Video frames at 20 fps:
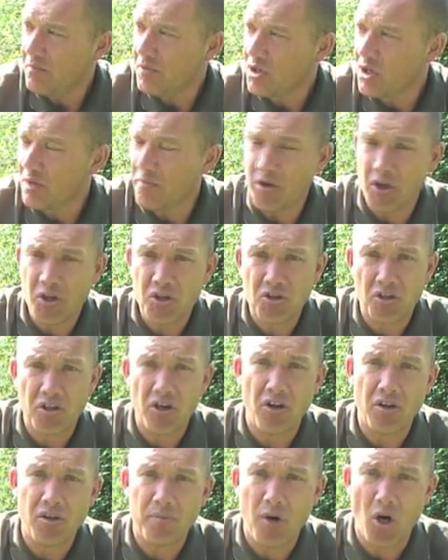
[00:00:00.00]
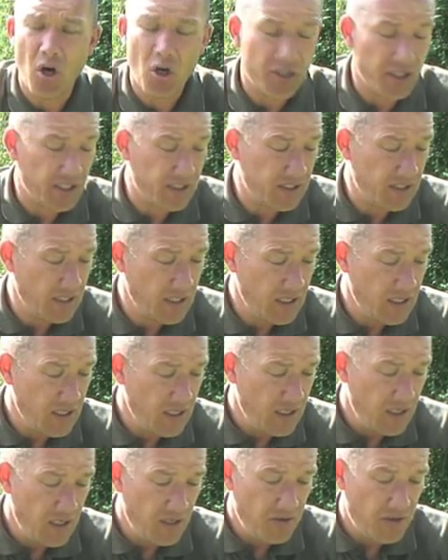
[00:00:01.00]
commercially on the market.
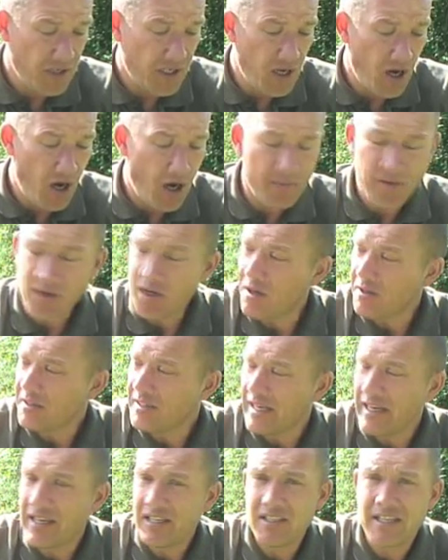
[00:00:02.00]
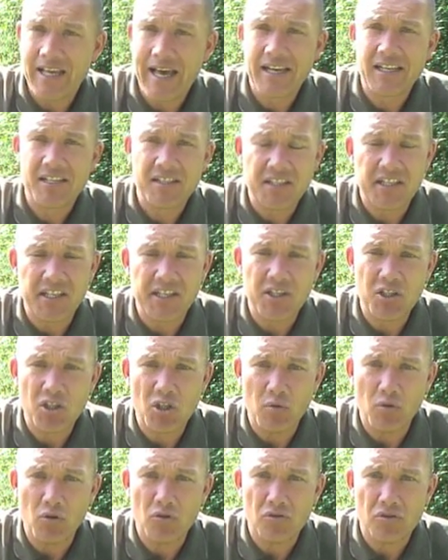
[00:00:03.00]
The carbon content is the
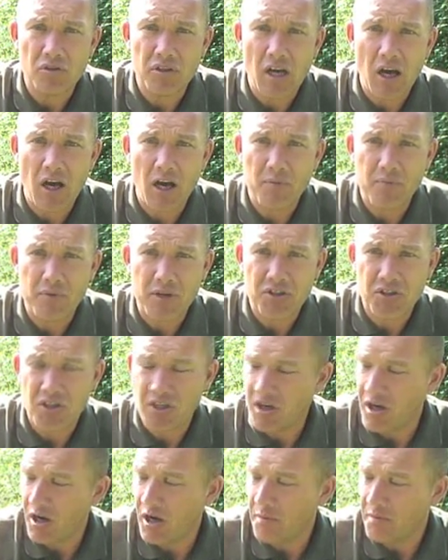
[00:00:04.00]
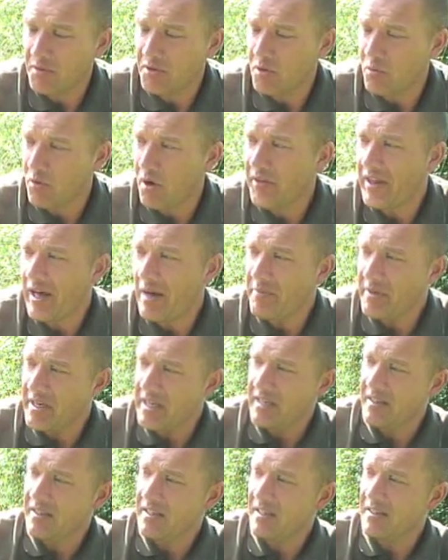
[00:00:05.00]
XT200 high pressure carbon. So what that
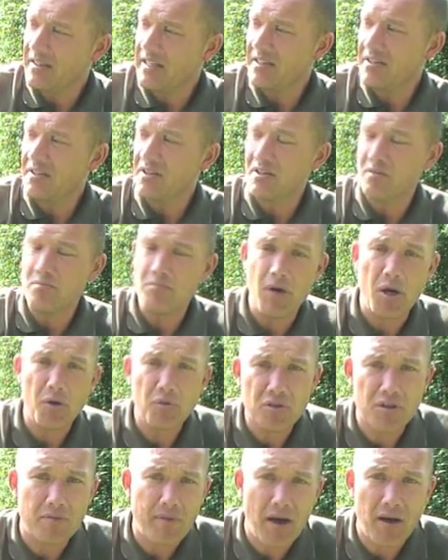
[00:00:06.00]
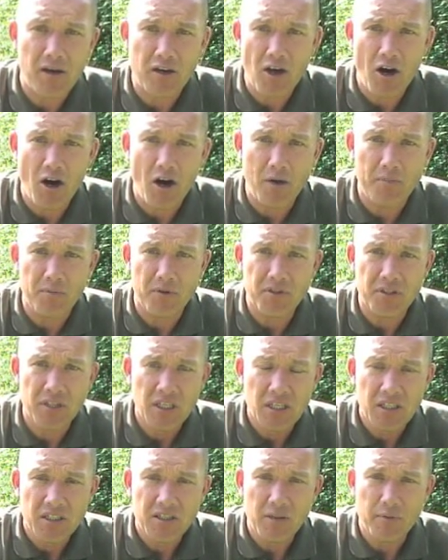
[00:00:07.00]
means is this is the most amount of carbon
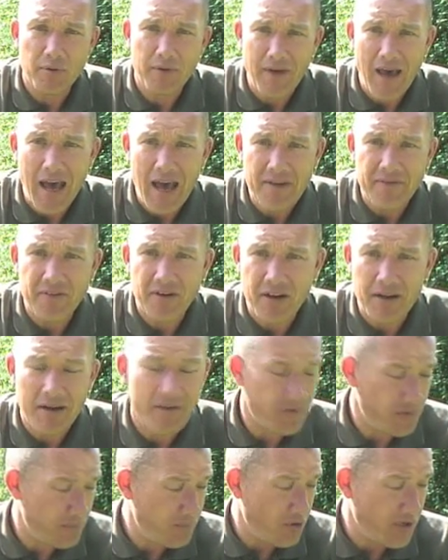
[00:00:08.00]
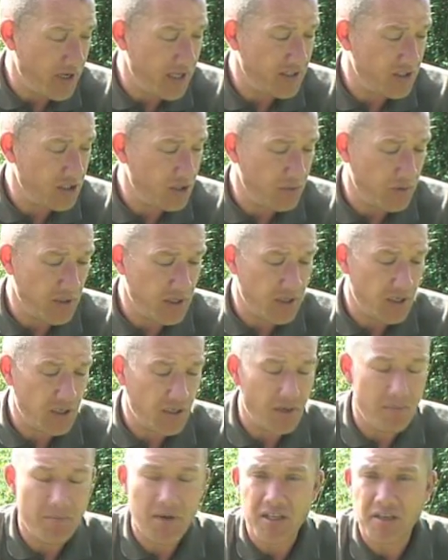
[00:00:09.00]
that we've ever put into
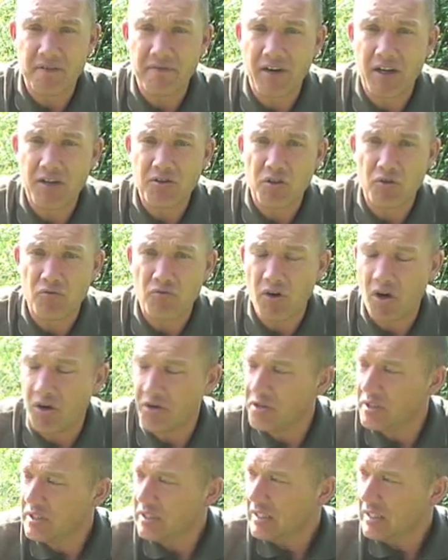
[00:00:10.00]
a manufactured rod.